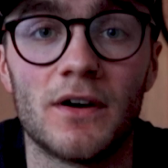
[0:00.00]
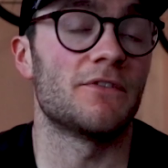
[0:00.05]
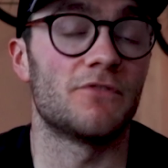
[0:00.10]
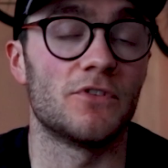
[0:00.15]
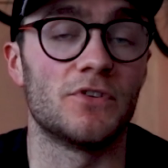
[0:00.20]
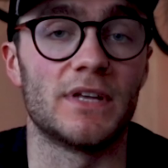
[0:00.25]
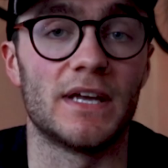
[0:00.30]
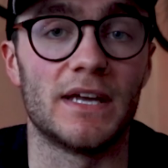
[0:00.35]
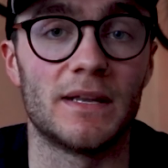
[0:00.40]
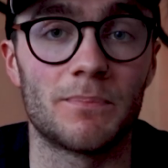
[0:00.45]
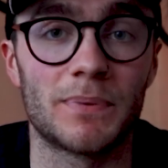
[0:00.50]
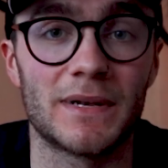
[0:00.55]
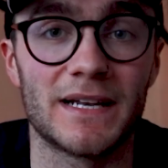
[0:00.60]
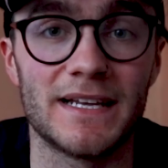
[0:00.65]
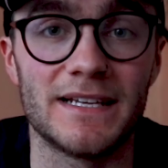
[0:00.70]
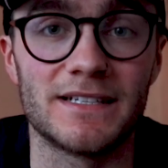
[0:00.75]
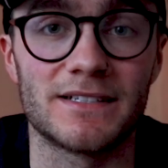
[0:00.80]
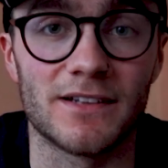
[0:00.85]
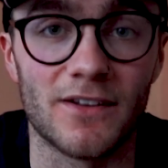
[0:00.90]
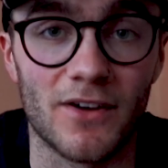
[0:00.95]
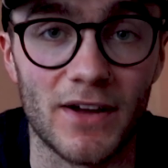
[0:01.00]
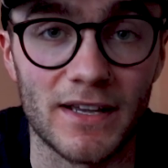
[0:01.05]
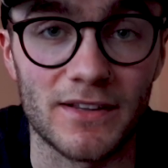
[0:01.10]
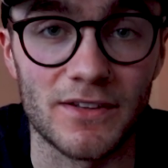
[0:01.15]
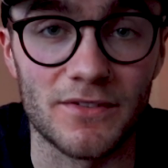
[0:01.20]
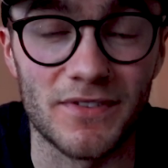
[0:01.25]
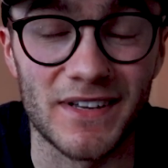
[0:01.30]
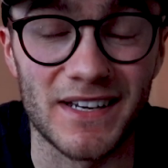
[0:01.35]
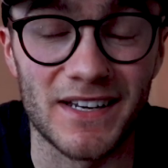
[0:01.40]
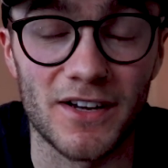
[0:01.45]
If you did, please like
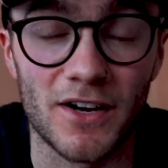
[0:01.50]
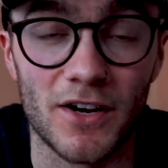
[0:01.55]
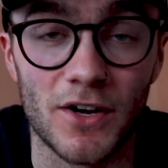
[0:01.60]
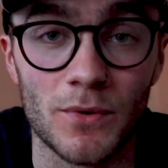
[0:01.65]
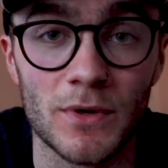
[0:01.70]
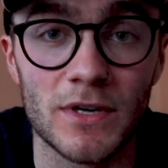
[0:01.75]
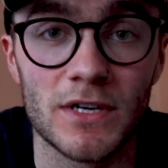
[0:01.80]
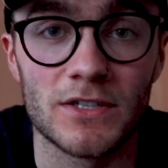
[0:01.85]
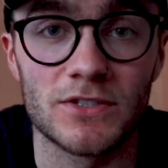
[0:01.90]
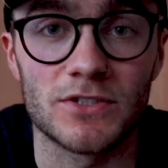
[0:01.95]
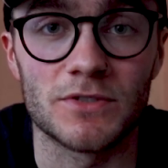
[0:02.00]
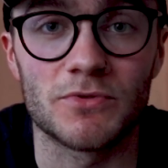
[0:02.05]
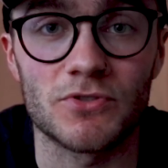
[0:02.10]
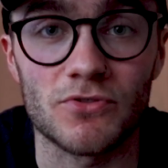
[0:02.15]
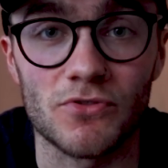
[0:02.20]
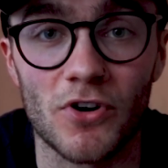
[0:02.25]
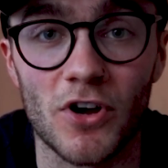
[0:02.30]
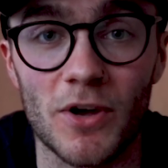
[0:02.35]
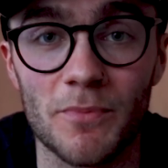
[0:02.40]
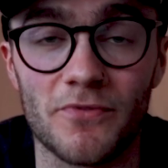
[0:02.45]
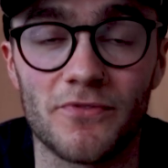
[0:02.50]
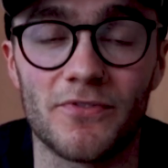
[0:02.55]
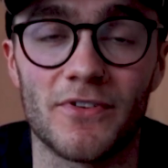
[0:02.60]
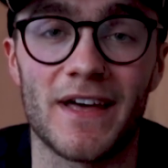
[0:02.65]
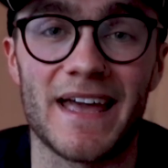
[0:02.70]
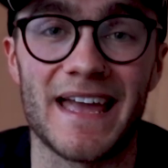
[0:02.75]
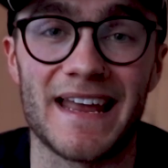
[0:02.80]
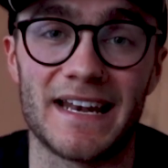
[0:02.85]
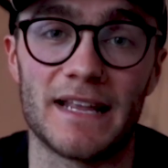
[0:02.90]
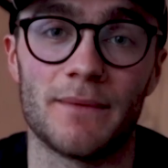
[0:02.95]
the video, subscribe
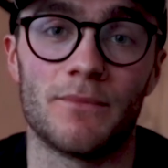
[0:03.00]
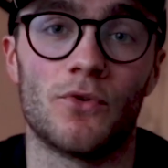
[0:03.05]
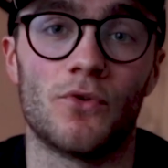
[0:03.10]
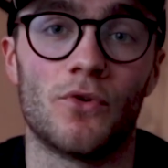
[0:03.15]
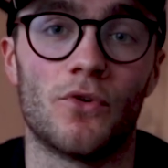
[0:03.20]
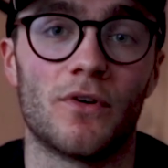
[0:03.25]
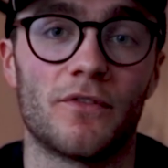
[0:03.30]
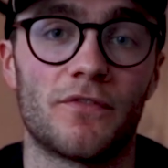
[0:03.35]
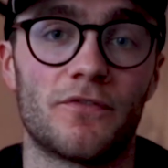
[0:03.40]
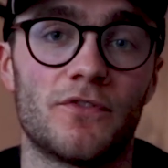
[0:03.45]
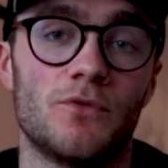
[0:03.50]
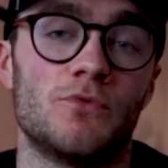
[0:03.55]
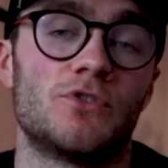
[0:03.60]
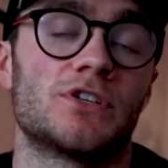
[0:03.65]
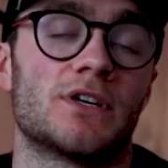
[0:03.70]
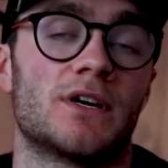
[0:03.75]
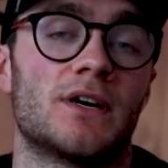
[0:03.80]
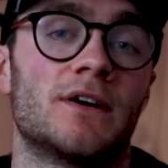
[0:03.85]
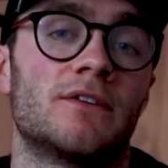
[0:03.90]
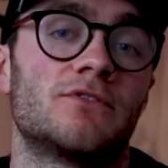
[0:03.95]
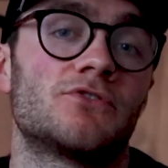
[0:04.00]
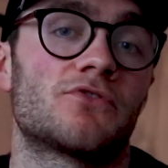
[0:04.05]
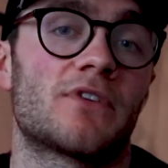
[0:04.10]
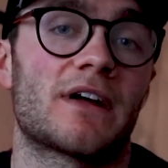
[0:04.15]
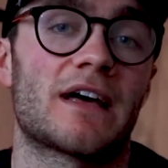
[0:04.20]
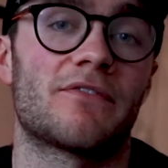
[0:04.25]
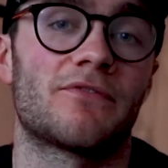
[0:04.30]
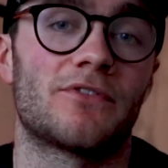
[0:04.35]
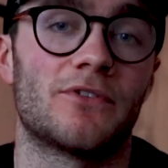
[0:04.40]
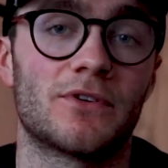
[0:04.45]
for any more future
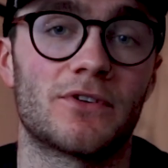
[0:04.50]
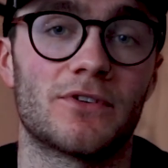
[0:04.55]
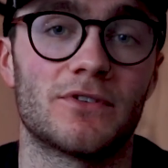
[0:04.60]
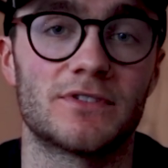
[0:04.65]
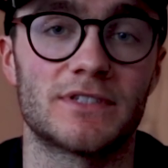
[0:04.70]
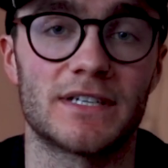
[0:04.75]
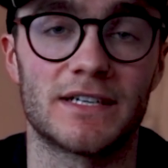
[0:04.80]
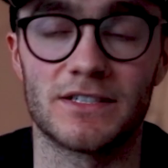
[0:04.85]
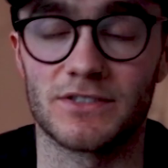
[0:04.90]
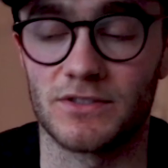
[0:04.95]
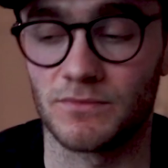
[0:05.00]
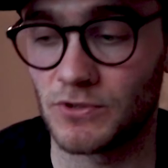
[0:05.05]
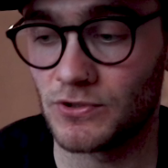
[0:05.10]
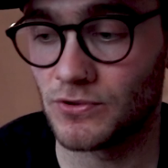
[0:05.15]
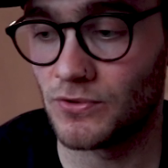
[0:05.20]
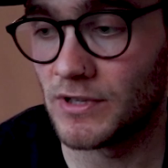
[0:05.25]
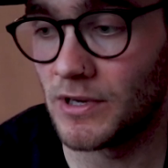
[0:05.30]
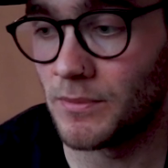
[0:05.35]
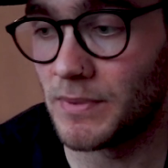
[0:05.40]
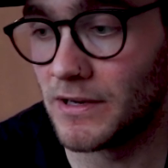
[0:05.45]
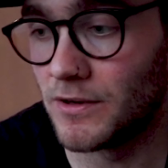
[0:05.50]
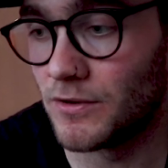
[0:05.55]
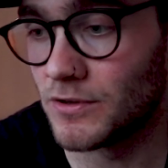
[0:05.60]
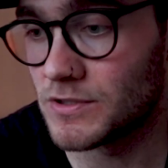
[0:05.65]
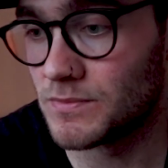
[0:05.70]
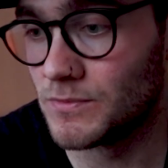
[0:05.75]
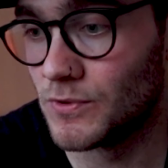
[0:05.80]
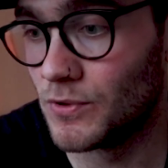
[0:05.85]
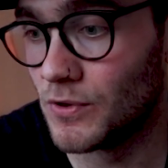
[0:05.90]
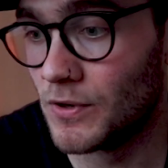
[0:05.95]
triathlon content, because I'm sure there'll be
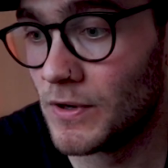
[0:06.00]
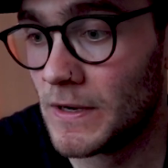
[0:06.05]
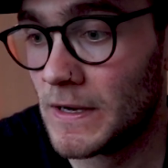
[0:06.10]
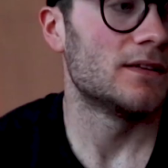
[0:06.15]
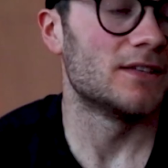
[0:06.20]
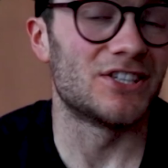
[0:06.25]
lots more.